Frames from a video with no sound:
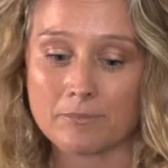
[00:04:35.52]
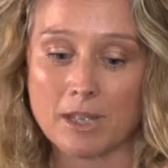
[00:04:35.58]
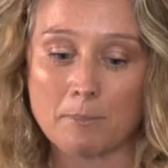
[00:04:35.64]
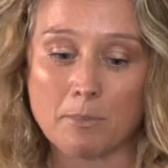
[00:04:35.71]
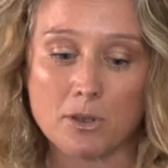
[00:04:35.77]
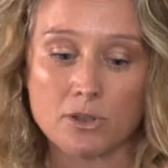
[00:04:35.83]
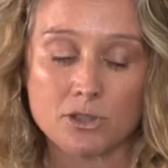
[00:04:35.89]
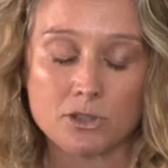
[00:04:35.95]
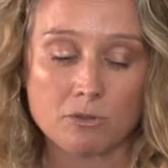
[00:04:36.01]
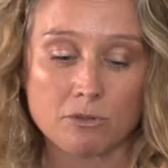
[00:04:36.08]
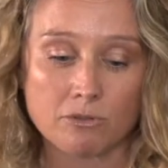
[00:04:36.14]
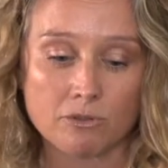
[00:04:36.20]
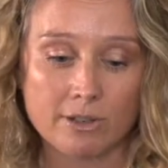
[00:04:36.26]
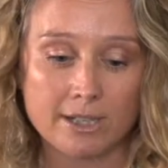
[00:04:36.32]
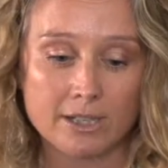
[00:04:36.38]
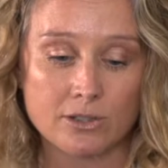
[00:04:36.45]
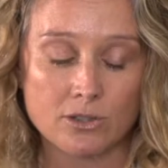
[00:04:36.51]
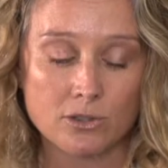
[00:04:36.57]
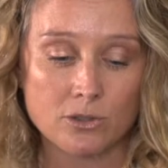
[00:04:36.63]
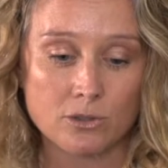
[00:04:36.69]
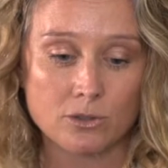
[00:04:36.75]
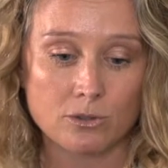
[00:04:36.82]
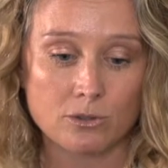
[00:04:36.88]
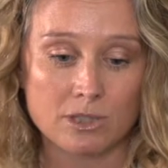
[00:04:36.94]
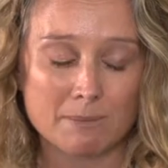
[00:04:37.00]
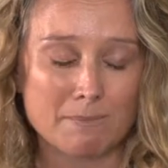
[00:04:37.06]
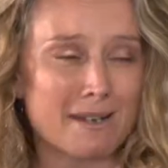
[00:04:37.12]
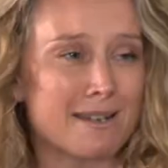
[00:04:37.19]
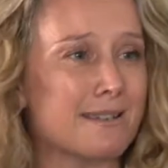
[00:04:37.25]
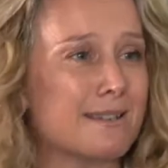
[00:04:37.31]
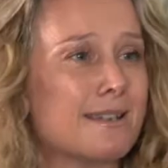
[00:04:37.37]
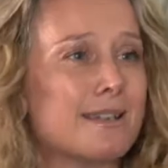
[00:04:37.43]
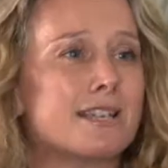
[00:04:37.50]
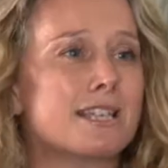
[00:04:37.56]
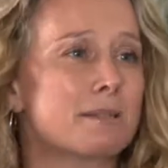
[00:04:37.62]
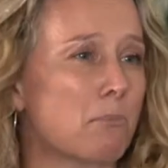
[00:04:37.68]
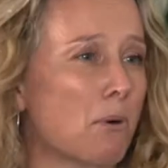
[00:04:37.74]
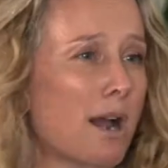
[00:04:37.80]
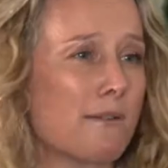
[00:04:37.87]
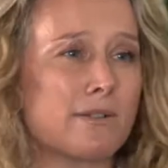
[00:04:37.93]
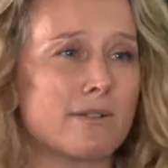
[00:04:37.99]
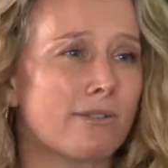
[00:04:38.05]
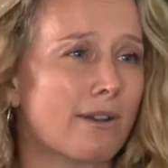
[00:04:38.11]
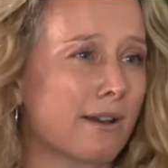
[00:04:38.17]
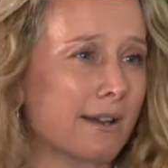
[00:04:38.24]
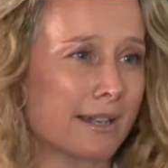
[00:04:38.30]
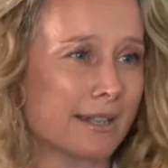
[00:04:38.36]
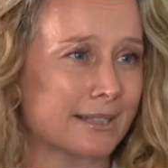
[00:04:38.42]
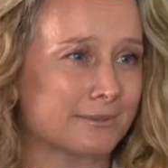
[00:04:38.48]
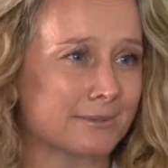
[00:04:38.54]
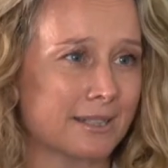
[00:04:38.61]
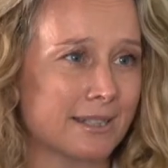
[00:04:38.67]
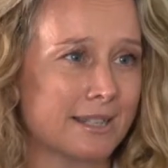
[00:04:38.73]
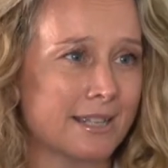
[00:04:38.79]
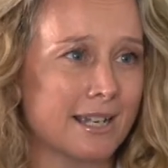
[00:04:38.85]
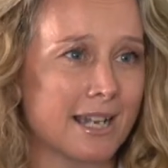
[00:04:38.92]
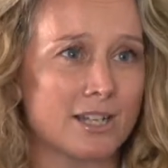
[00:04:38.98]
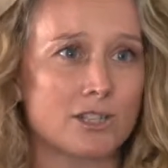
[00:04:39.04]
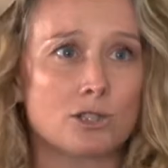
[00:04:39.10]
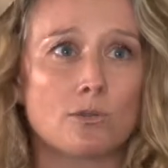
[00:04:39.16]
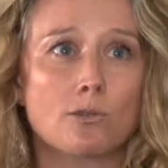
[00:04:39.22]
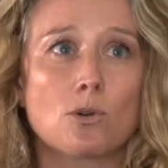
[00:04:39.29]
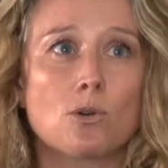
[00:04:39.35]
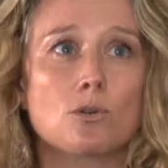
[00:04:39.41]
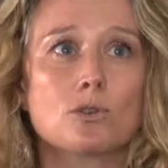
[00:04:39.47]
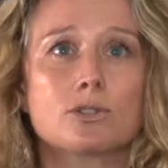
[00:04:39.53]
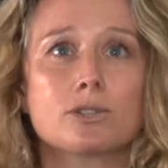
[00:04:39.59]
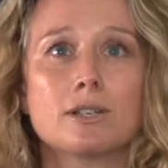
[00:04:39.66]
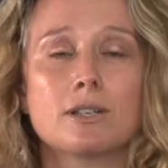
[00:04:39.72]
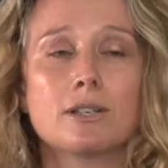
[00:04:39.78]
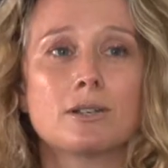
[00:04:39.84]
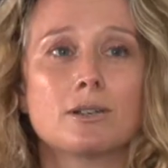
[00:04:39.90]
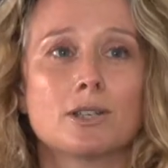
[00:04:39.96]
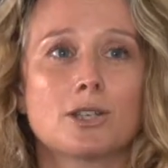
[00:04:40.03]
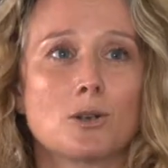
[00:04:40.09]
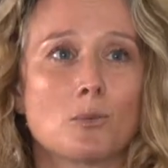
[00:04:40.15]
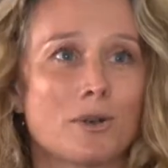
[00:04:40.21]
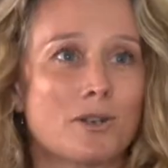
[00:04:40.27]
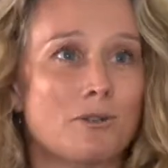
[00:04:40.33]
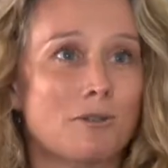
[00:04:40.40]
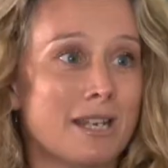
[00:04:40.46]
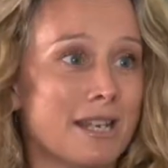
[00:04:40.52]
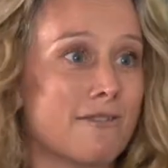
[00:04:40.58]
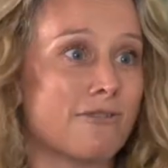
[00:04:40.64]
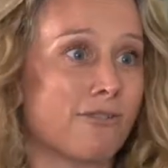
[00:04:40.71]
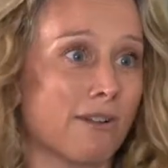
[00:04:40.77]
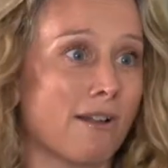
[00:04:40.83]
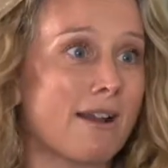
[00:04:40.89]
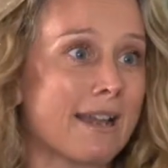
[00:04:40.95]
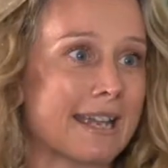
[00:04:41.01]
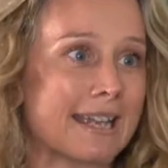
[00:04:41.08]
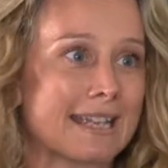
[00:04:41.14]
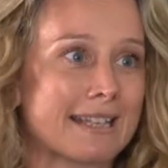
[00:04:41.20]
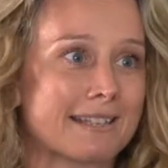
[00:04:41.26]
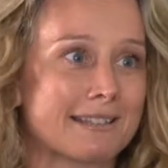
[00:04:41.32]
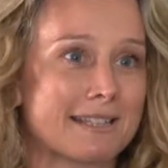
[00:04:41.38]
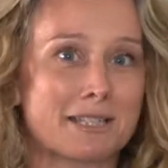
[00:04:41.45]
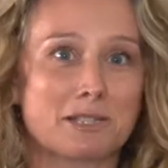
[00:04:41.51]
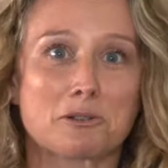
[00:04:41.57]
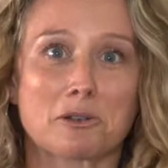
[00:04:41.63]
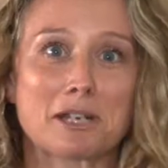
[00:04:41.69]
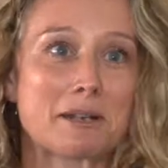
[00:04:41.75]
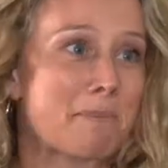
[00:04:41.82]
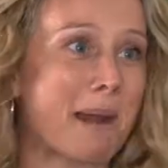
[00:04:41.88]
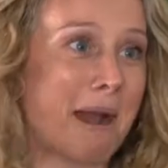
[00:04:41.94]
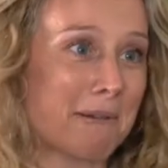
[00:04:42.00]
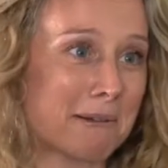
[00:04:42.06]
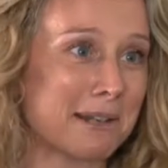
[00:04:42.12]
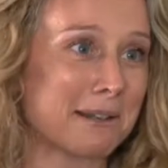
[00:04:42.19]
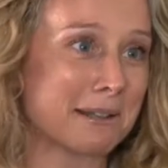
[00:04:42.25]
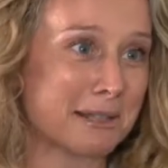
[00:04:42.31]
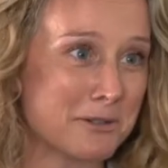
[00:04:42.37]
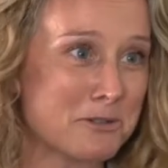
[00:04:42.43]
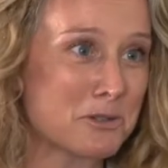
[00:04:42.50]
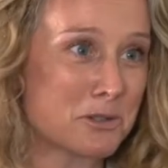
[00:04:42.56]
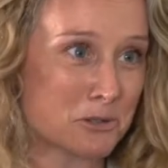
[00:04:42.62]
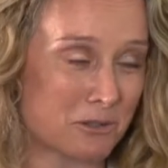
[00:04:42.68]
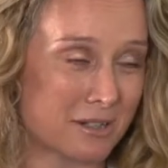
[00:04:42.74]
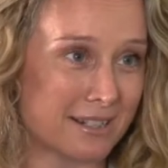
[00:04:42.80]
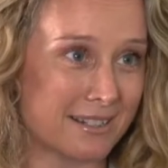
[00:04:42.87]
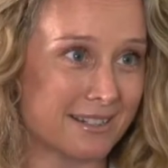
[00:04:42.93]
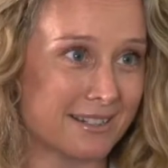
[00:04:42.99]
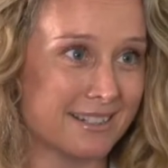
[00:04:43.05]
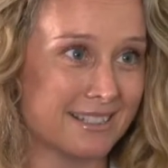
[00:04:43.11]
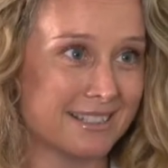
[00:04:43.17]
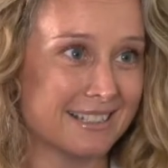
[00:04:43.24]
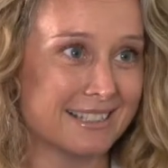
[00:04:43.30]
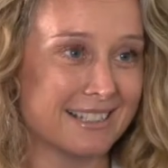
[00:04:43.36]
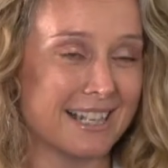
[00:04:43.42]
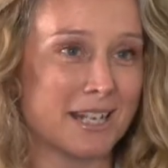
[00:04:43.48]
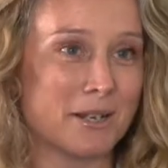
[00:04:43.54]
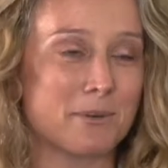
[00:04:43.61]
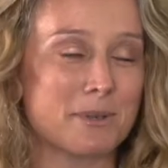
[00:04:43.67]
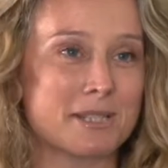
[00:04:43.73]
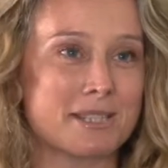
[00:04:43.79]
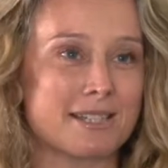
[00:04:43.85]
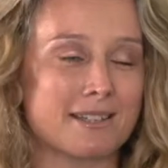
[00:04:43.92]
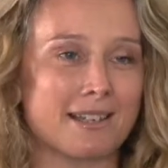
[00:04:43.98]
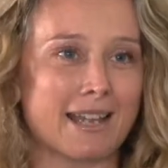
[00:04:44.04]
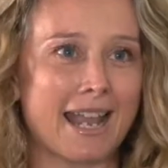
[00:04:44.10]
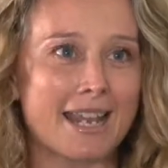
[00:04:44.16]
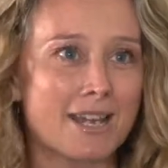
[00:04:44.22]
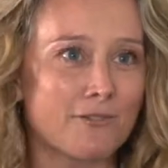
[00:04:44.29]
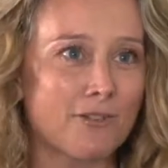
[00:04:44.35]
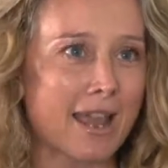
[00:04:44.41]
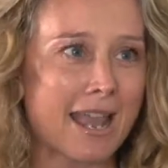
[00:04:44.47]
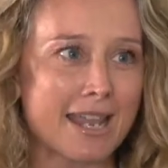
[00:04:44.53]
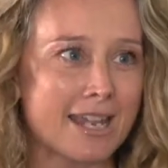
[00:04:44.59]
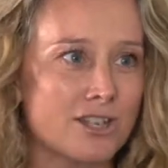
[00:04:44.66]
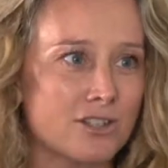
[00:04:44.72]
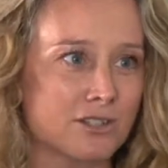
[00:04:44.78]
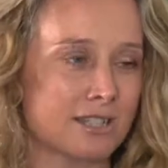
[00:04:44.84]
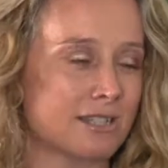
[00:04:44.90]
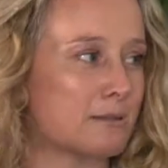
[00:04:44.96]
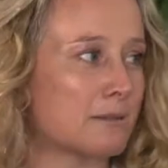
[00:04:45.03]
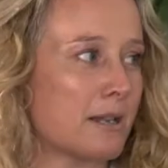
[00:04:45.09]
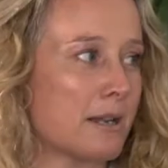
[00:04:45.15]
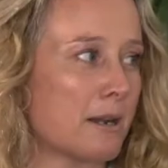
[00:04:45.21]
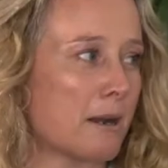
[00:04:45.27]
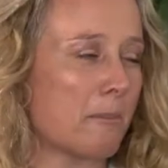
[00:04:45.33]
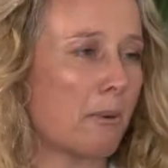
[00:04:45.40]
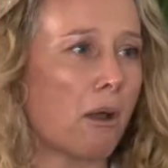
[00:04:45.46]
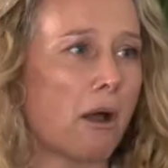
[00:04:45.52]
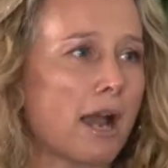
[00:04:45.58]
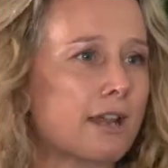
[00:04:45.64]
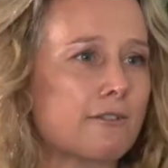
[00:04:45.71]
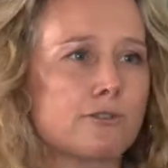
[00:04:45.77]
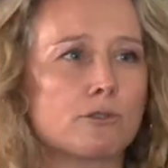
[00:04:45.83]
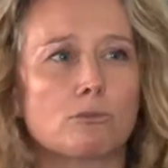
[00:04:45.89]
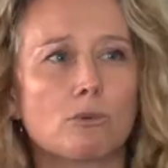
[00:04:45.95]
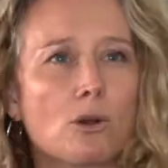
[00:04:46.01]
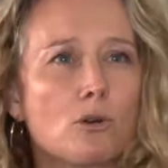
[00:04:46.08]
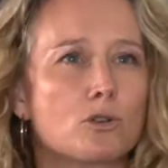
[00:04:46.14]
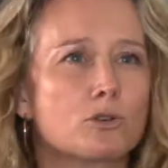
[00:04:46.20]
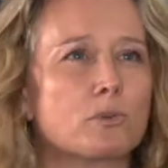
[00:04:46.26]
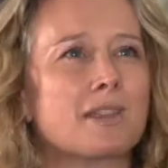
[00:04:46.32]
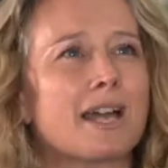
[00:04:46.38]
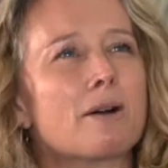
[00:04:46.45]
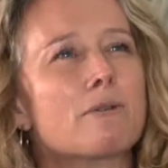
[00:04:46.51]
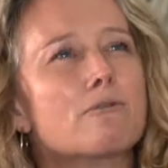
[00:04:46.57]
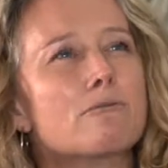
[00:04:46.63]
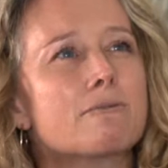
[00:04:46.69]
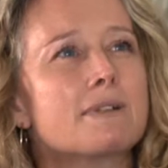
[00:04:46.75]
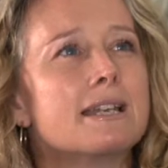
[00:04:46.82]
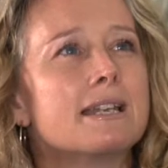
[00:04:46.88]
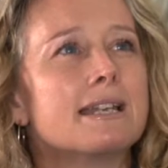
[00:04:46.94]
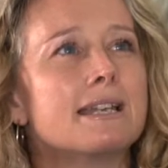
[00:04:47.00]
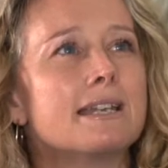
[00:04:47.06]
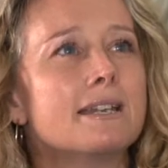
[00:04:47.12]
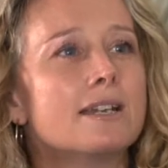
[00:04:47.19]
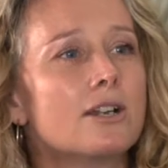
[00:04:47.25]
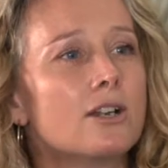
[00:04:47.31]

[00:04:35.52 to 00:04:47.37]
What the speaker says: personal friend who spent years private flying. And so of course, you know, when you leave flying, there's not a parallel industry. And he was for ages applying for roles without really